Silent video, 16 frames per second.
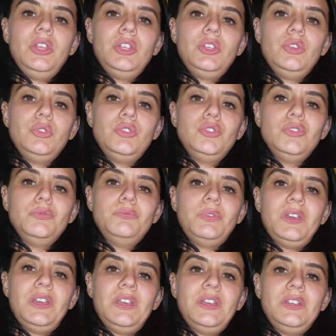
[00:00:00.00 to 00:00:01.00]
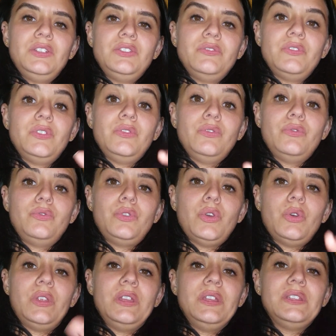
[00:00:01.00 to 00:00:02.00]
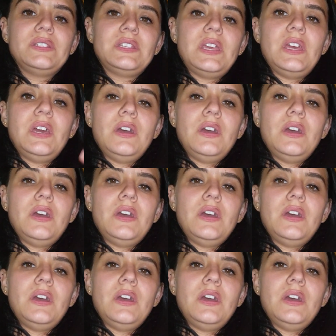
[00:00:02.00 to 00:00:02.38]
YouTube page, if you've noticed,